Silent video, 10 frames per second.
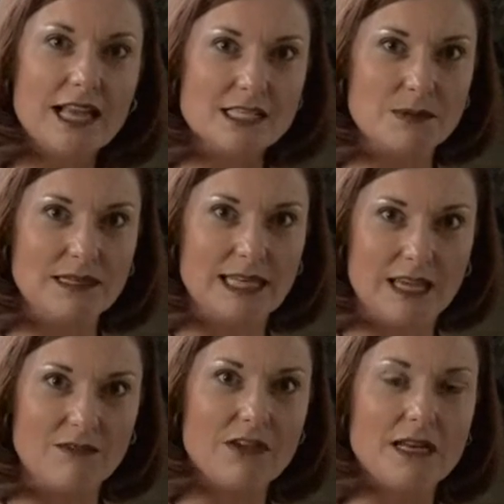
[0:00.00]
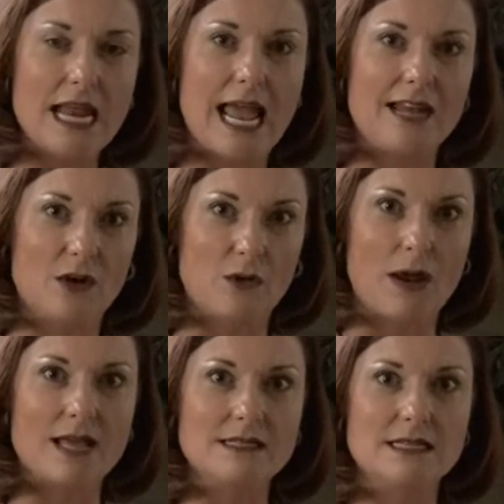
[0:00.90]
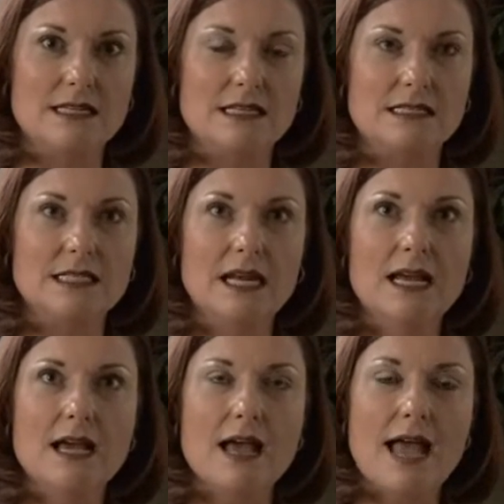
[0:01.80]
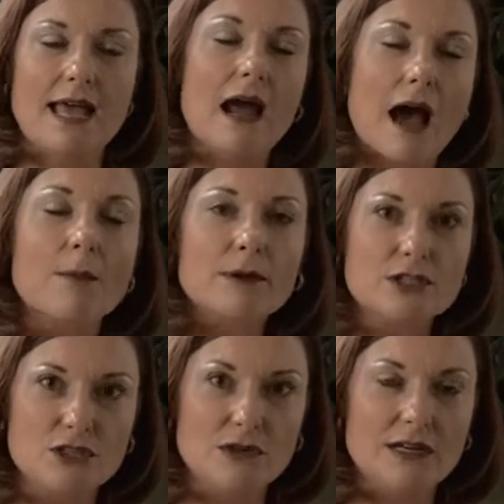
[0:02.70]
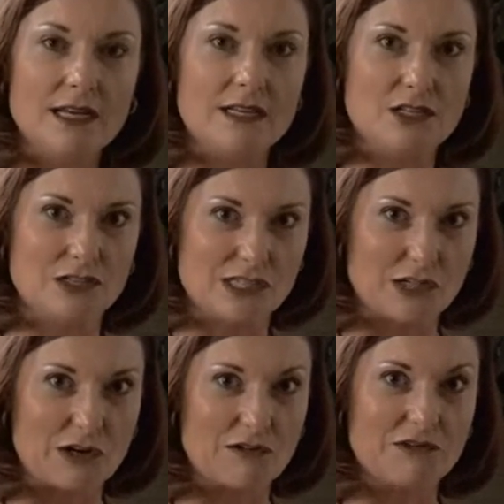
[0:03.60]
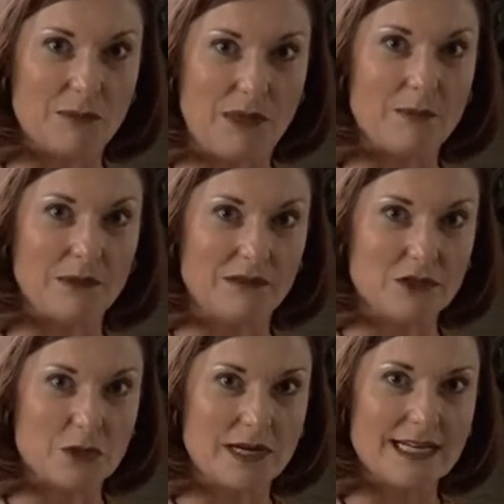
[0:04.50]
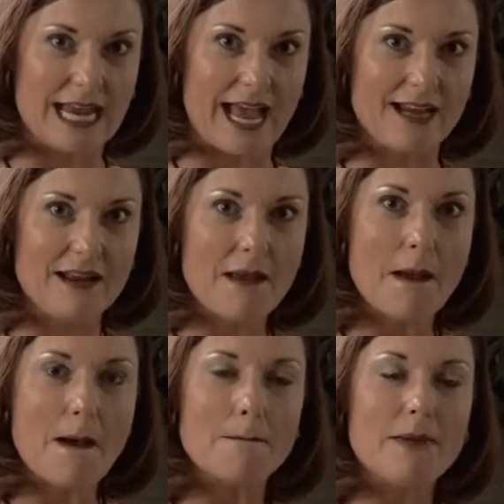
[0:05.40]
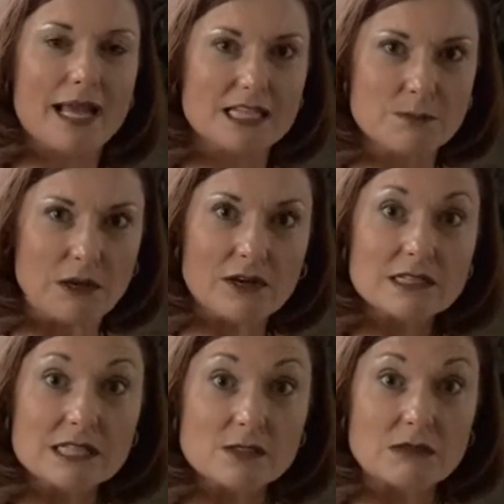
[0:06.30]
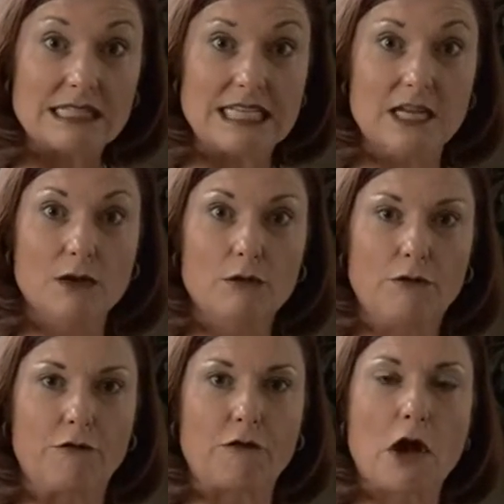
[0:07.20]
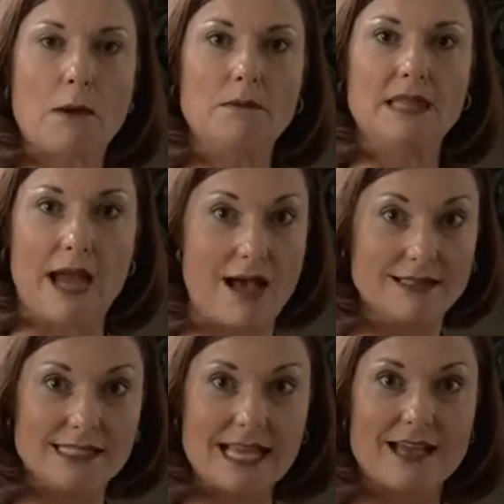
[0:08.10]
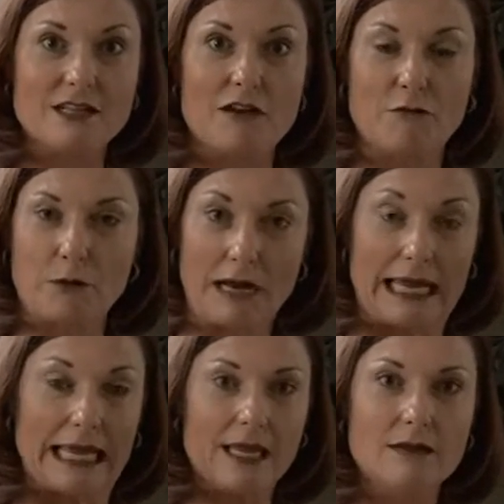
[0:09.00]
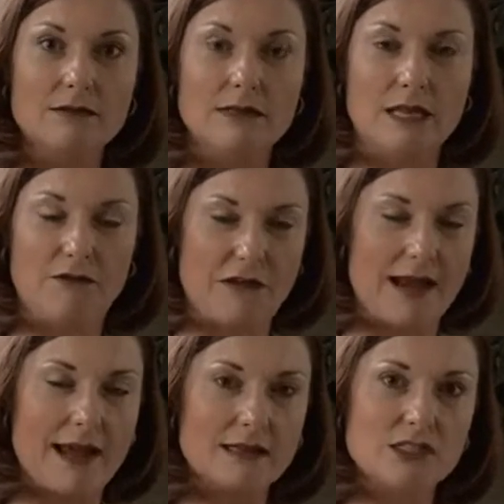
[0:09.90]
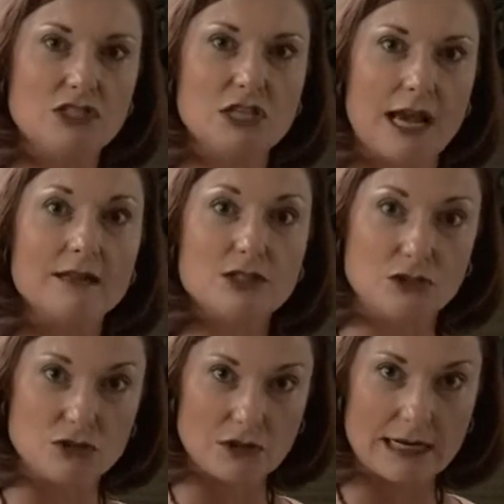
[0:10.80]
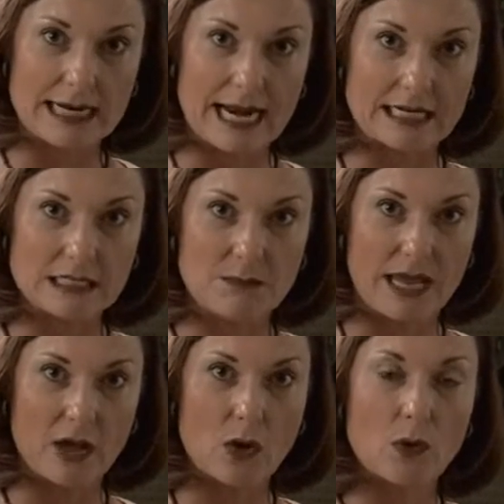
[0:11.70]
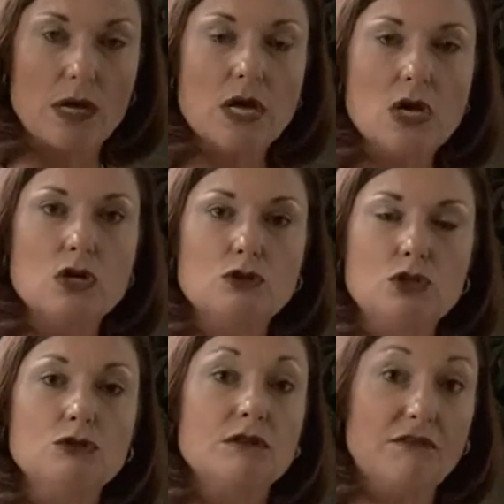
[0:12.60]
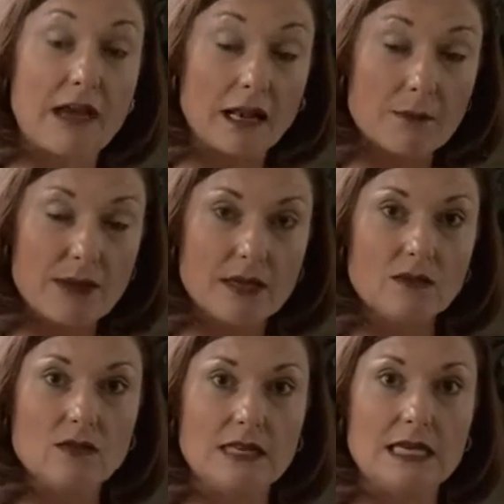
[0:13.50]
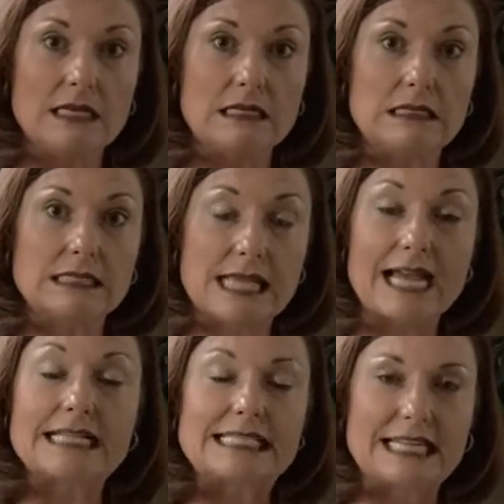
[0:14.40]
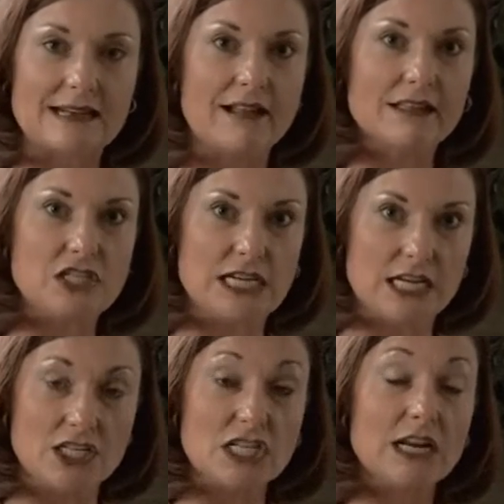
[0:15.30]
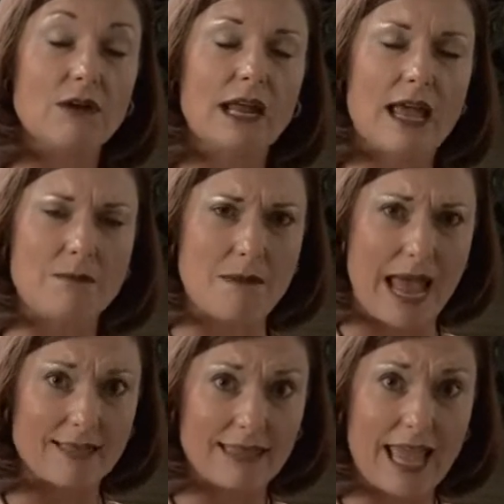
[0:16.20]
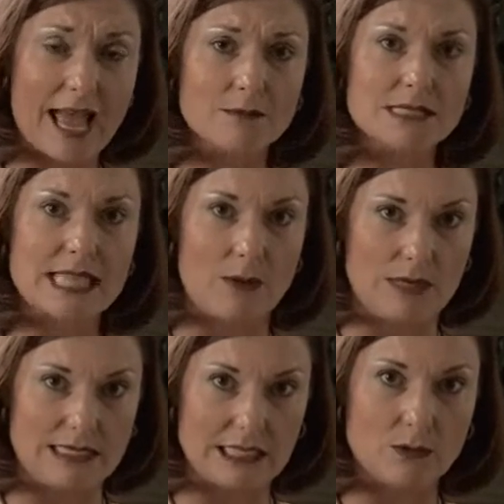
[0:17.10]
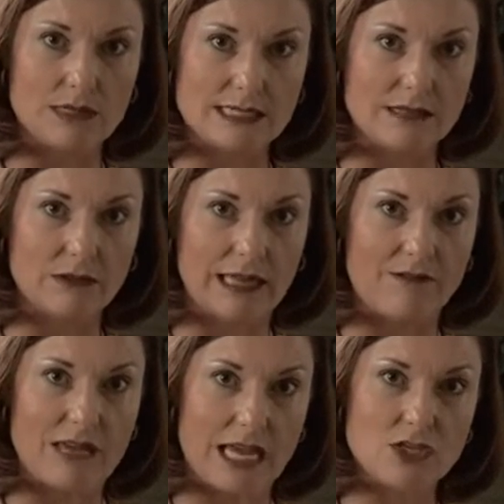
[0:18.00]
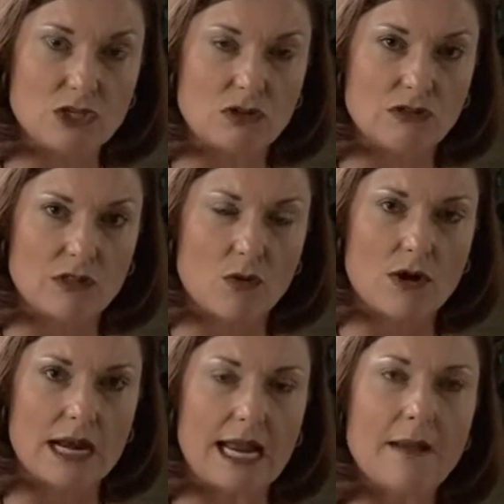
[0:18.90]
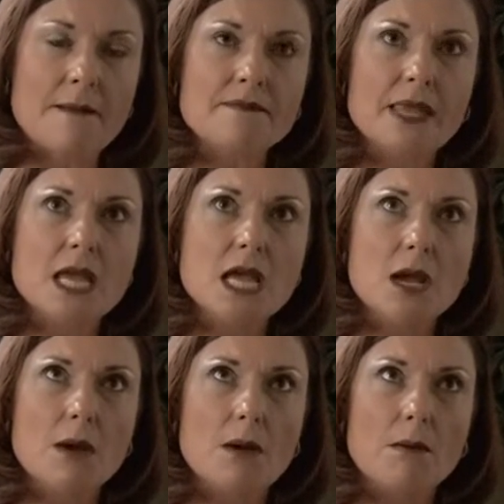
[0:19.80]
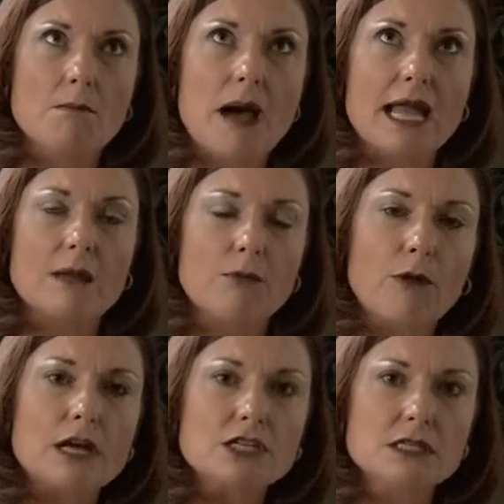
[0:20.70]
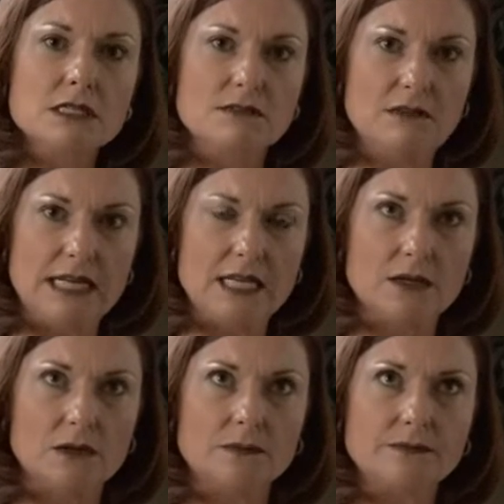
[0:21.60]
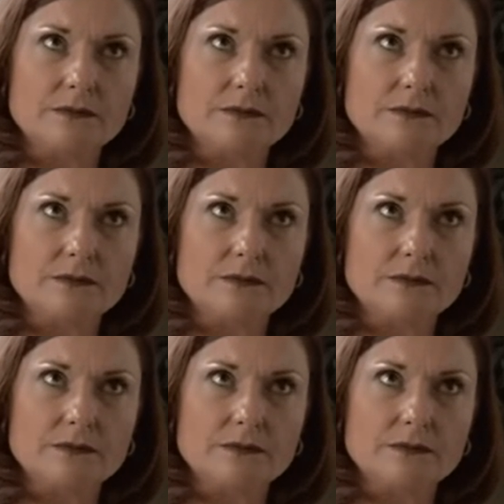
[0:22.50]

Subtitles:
has been given and granted an opportunity to serve the people of Trinidad. My experiences with Neil from the onset of bringing the FedEx jet to Trinidad and Tobago to developing the science, technology, engineering, and math camps that we did with the Civil Aviation Authority, my impressions of Neil